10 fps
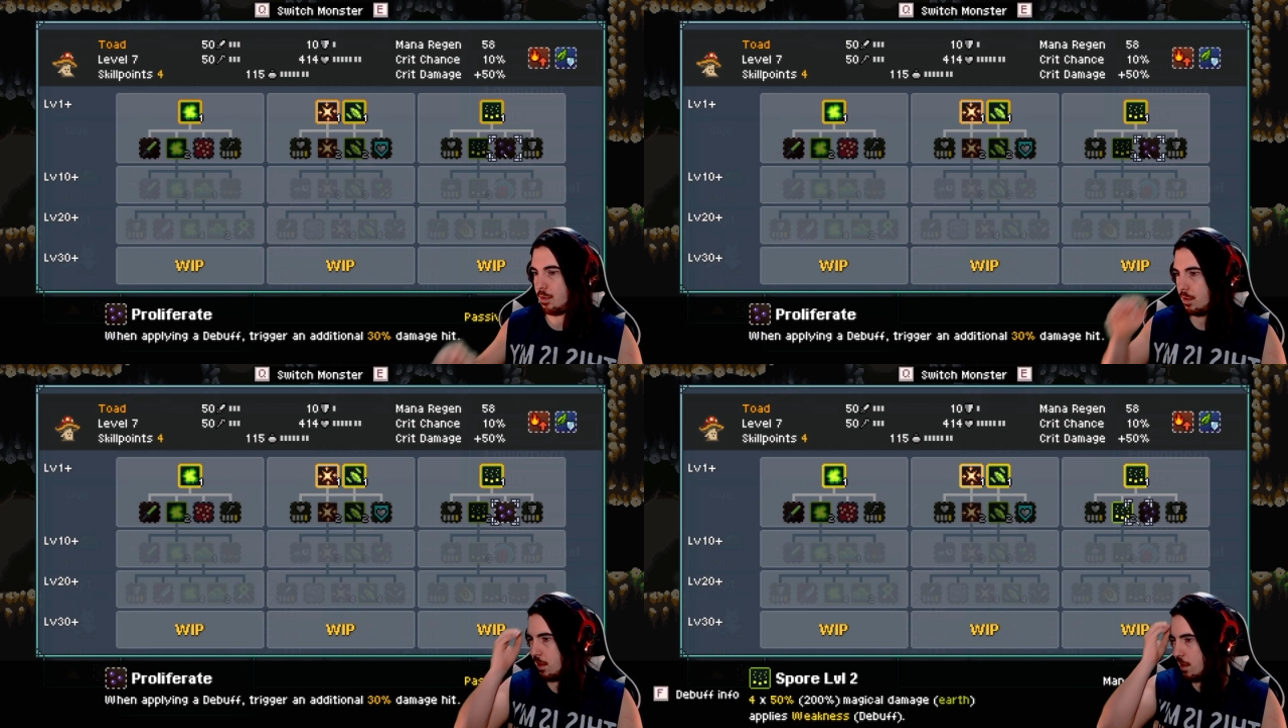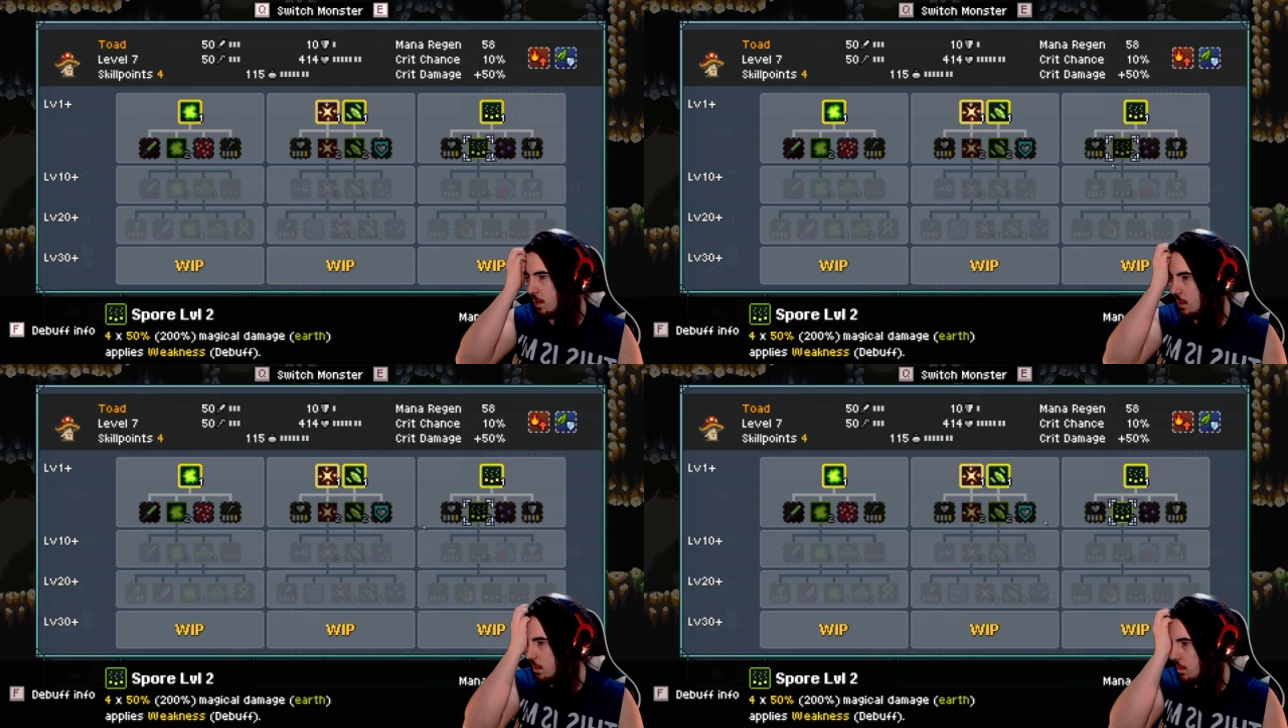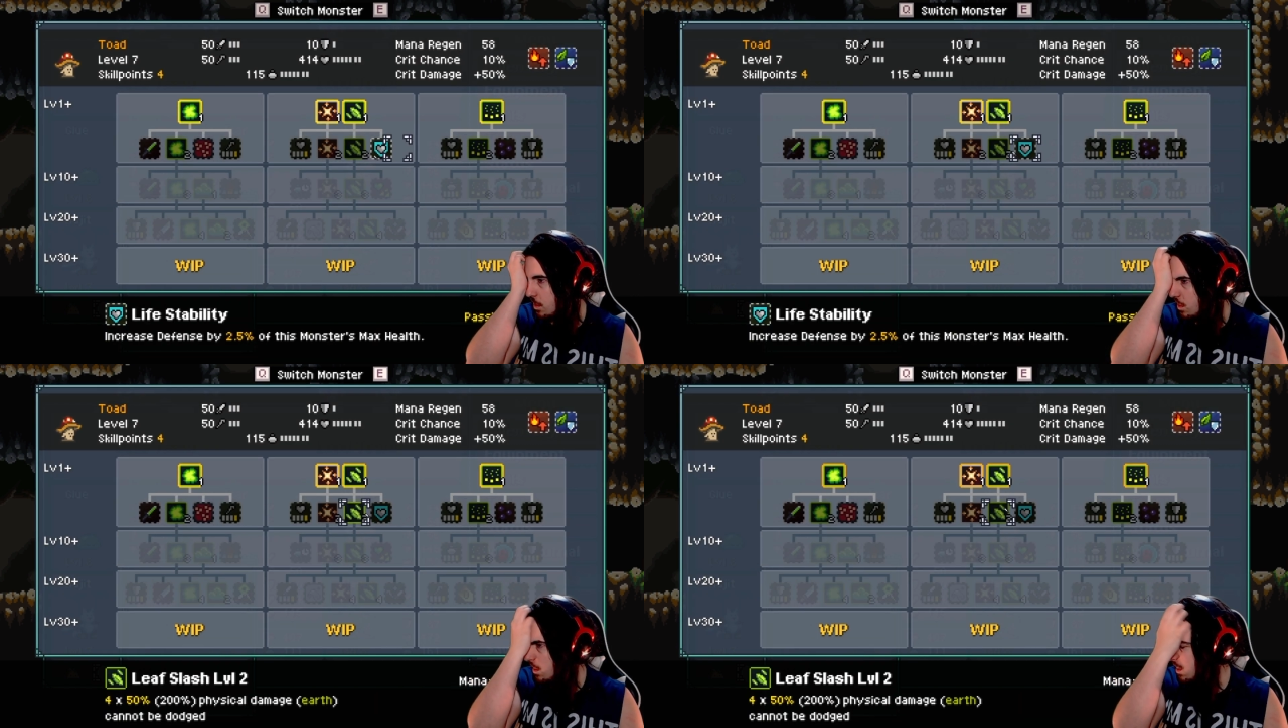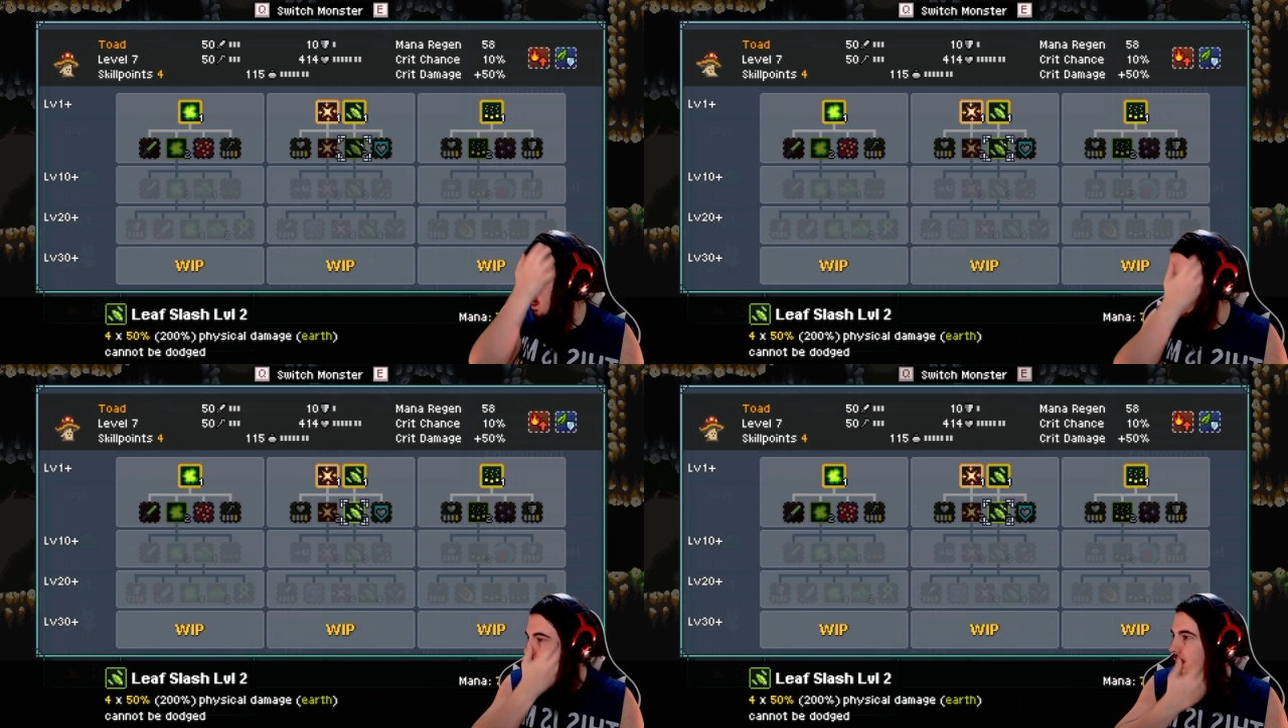These can then be
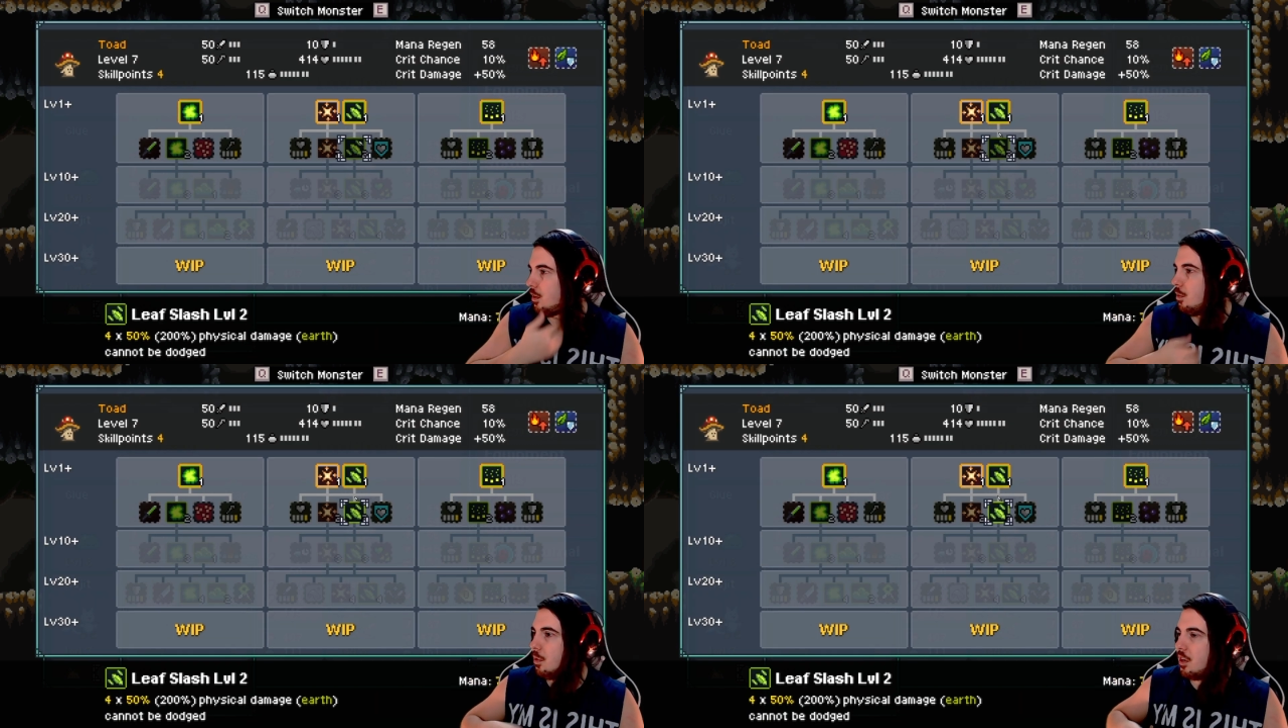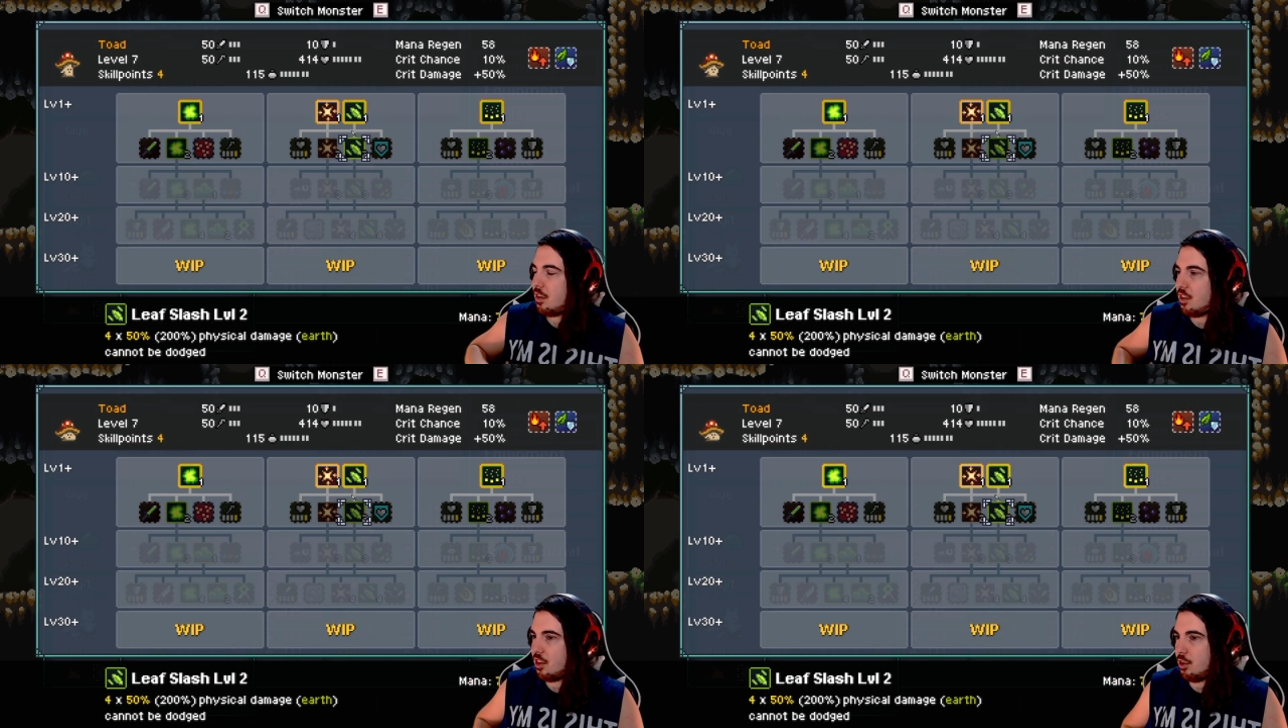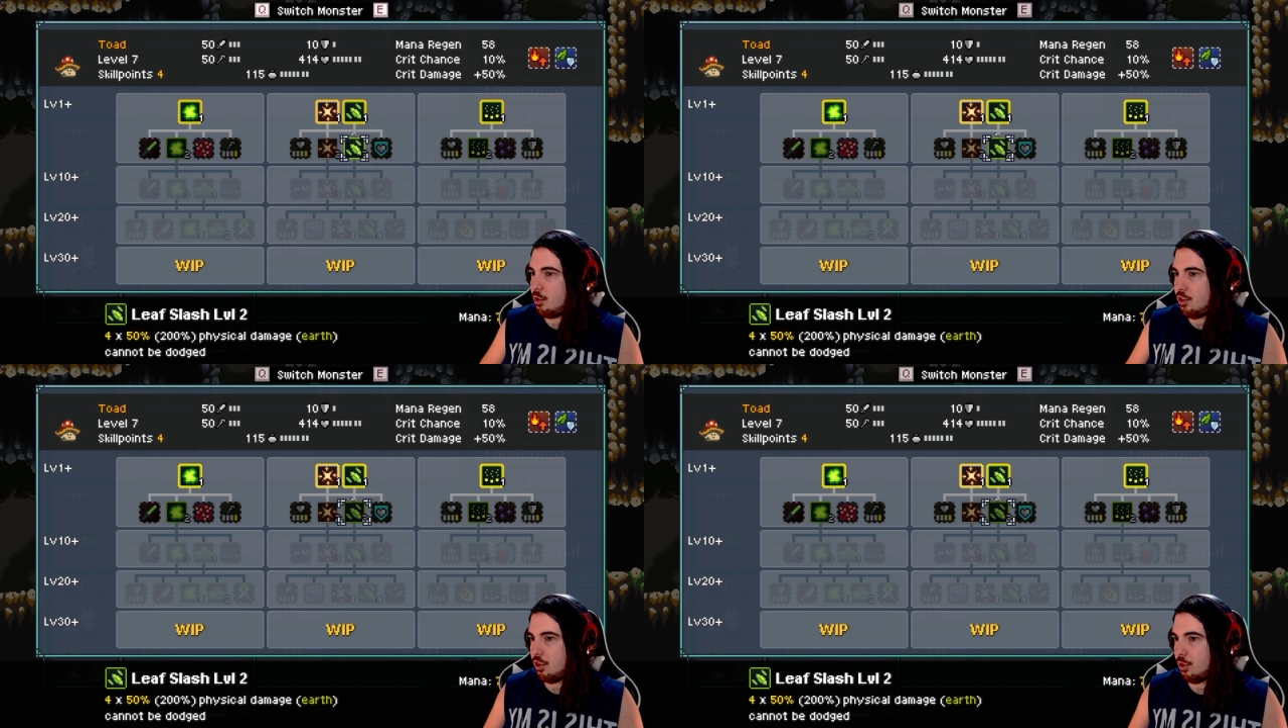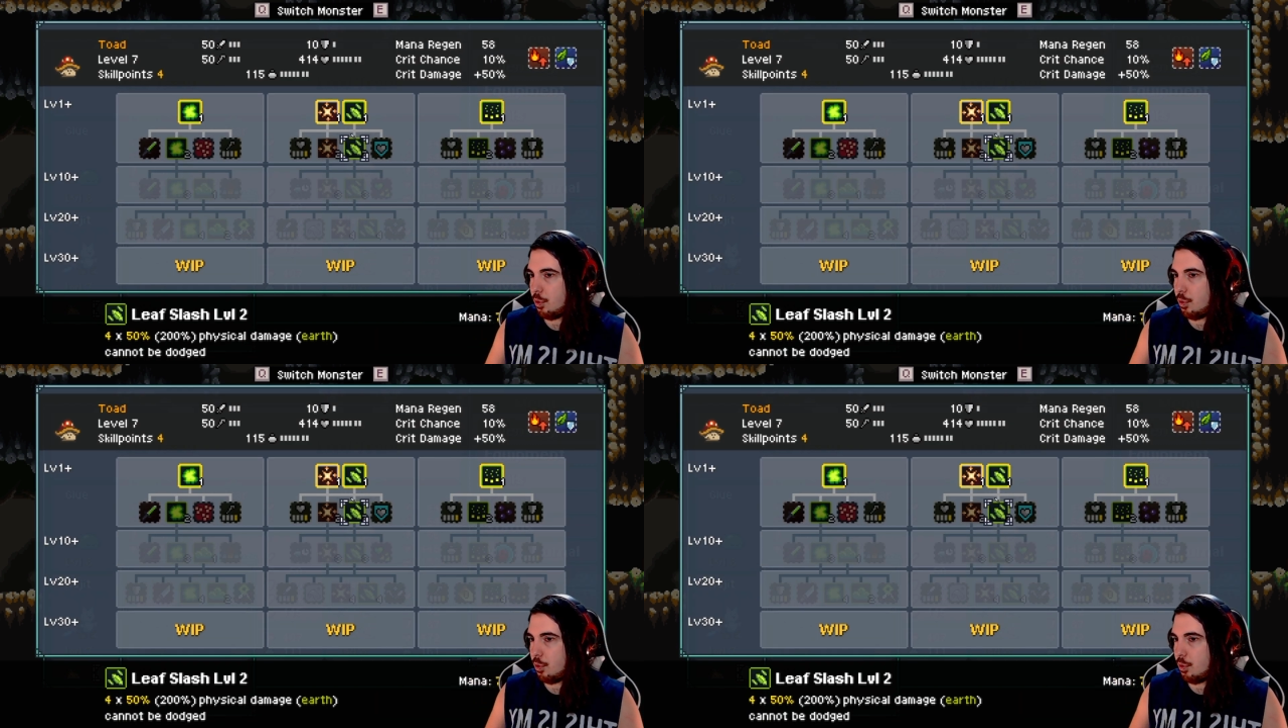spent on each mon's unique skill tree,